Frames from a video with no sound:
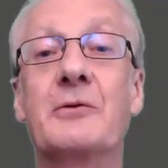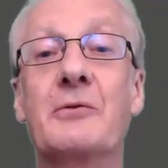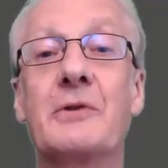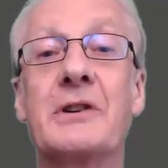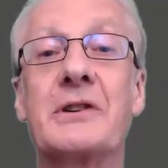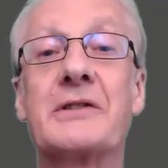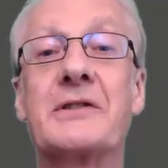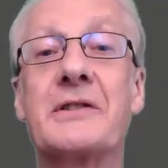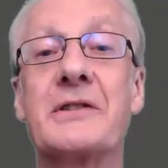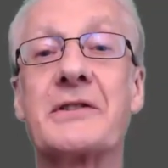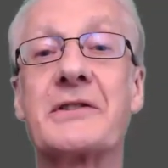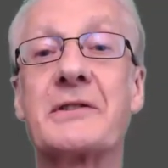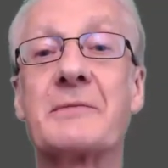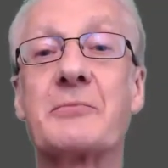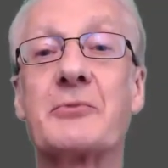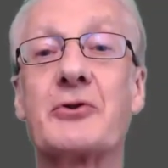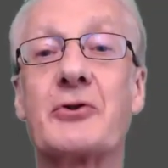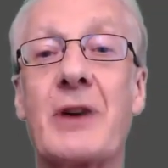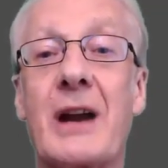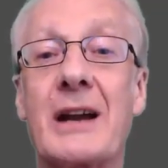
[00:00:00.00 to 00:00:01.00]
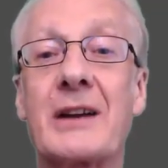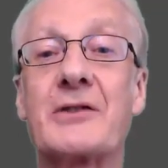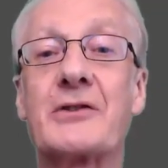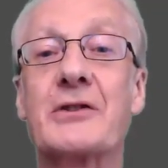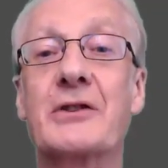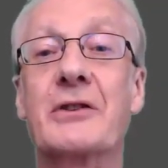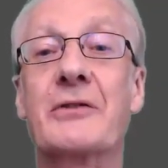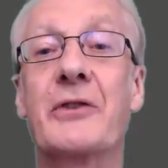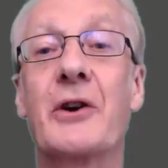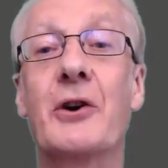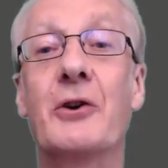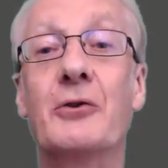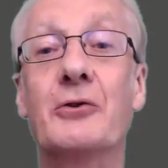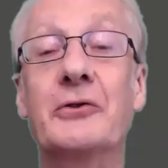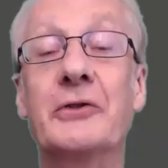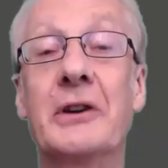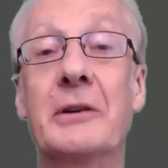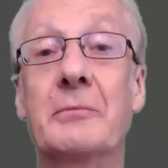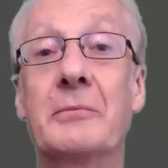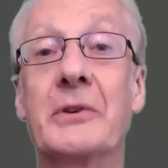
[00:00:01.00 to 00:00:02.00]
which the subtraction of
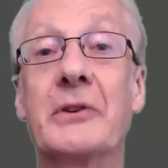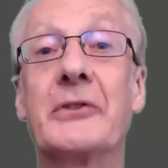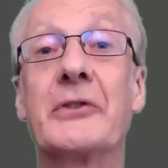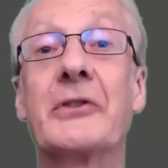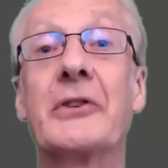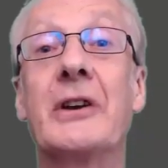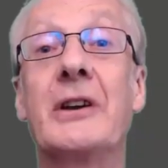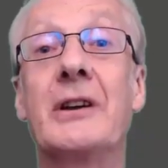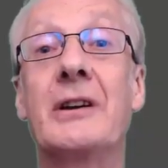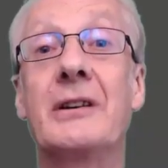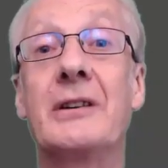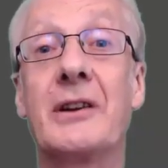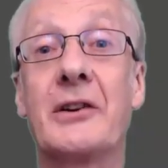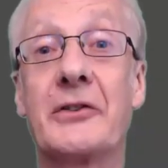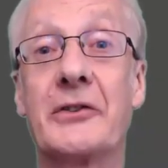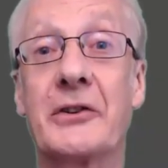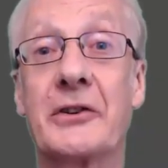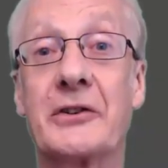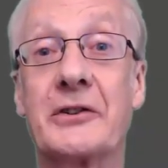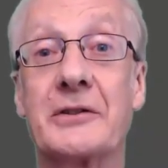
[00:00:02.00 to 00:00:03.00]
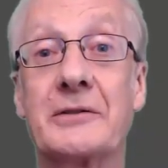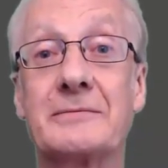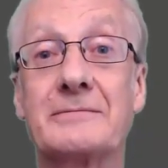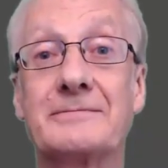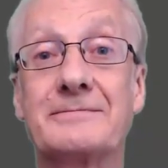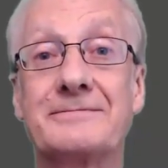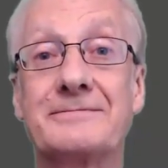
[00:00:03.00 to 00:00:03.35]
whole numbers doesn't.